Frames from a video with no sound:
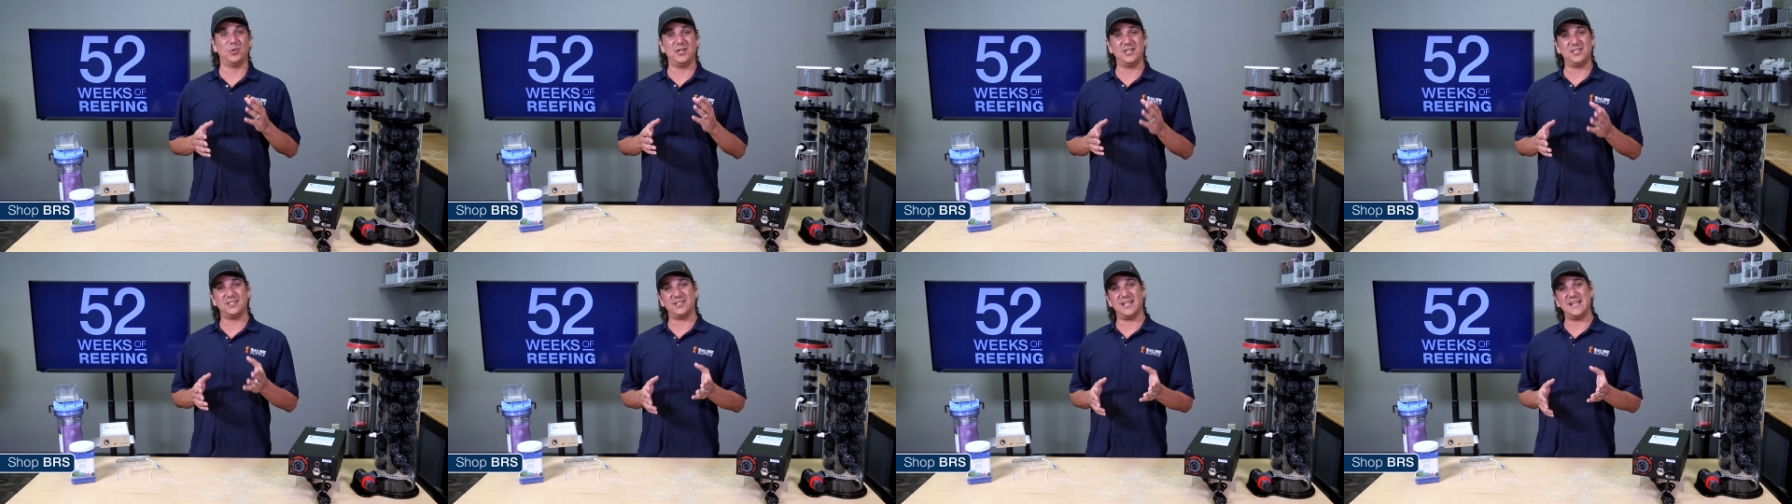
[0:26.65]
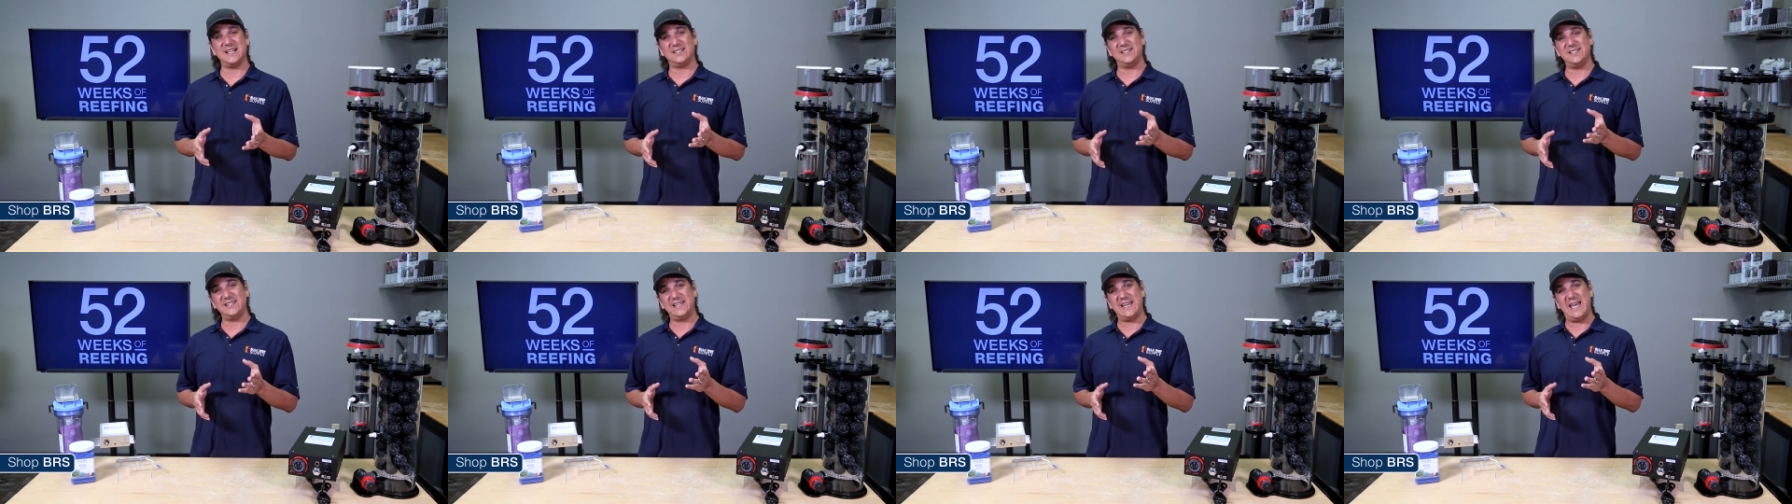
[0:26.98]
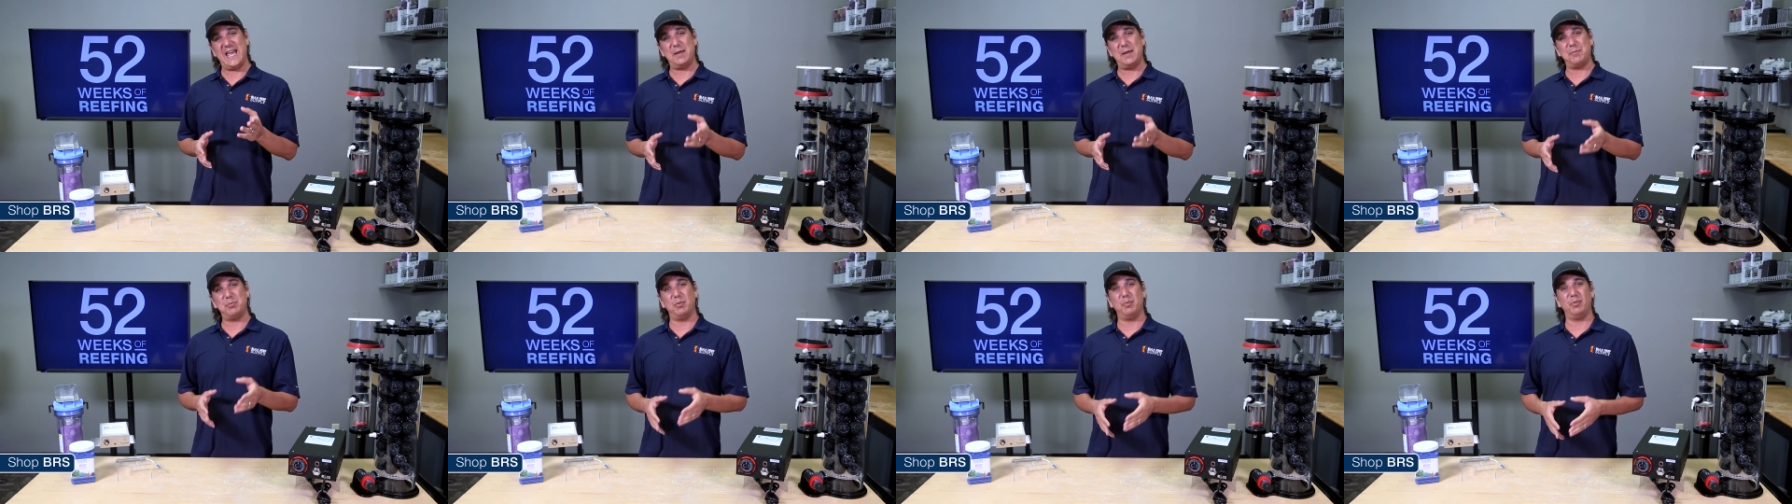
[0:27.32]
what it's likely
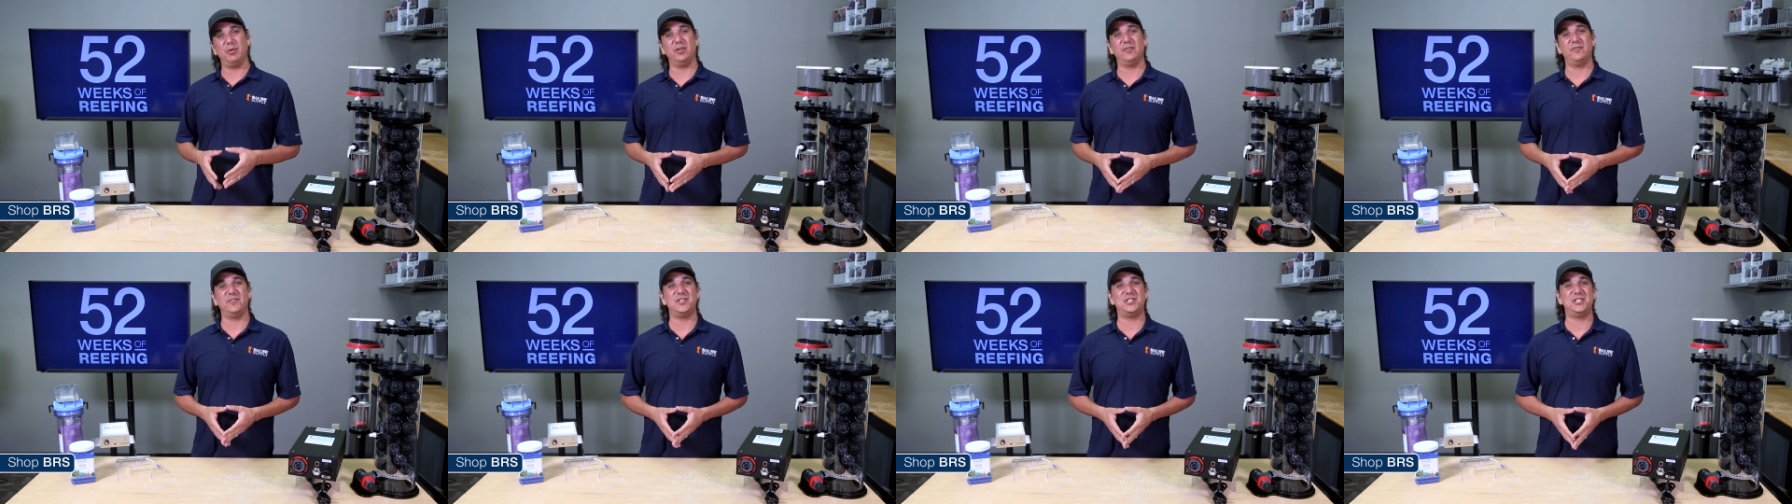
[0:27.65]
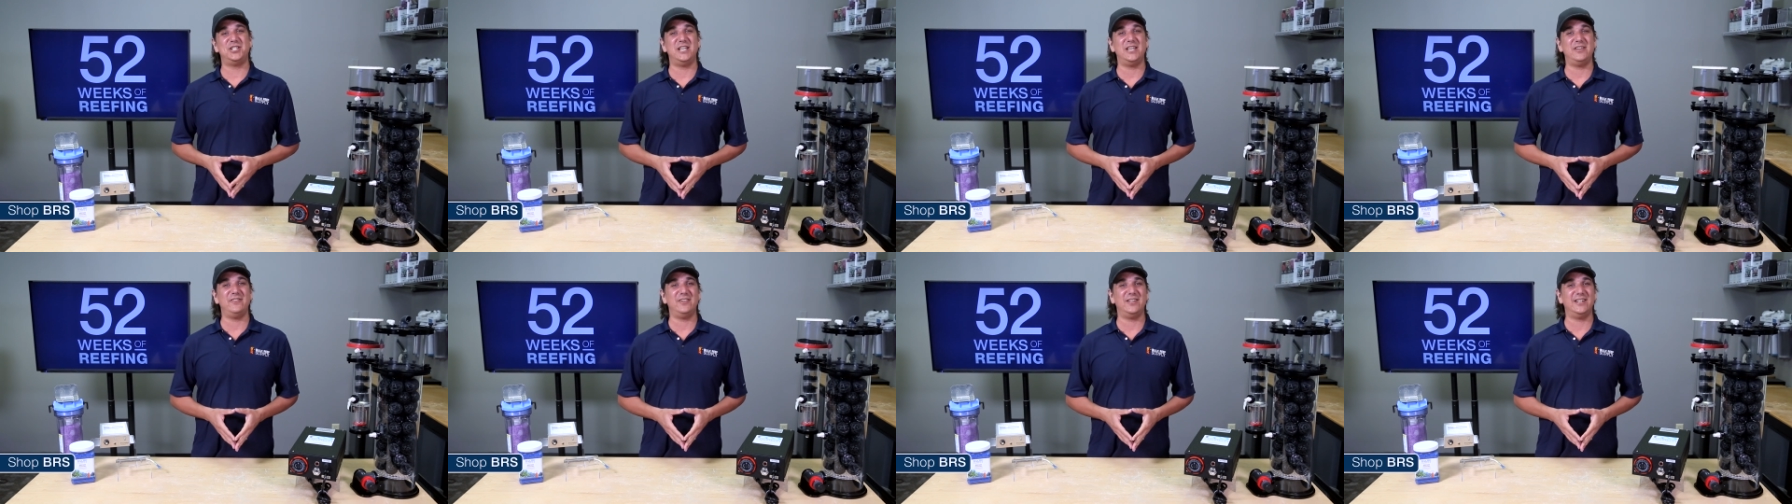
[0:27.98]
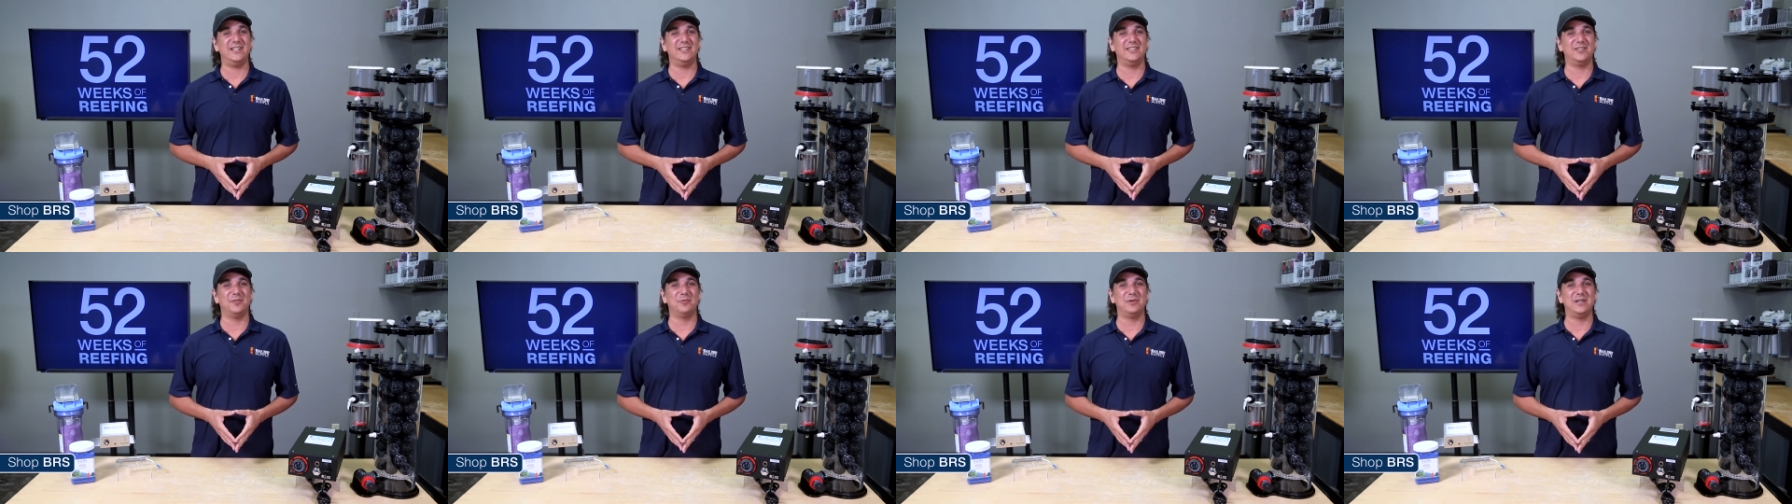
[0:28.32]
capable of achieving
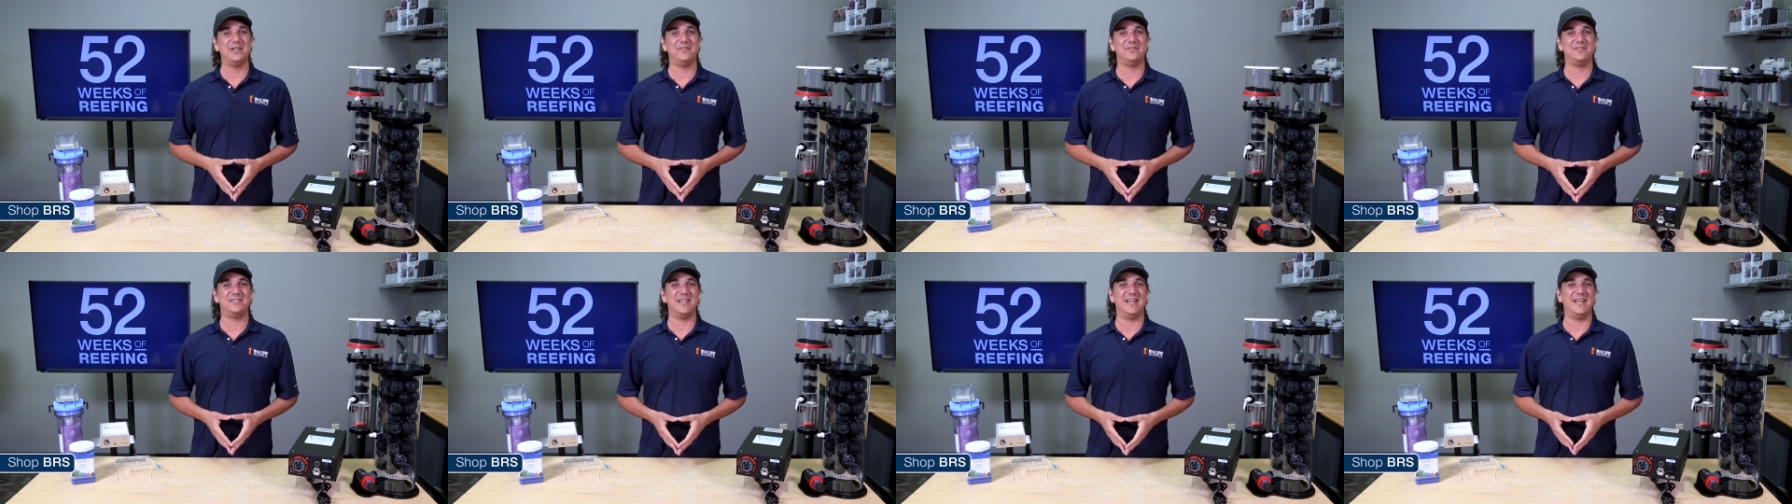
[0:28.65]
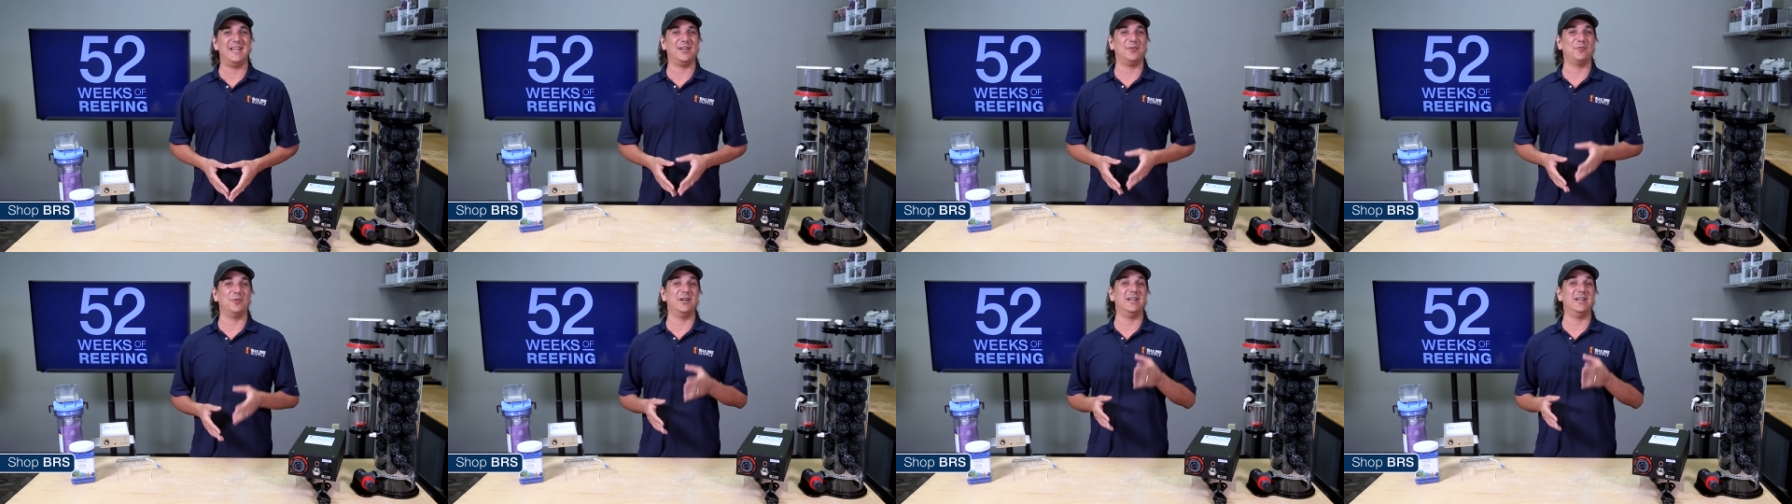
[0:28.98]
in the reef tank,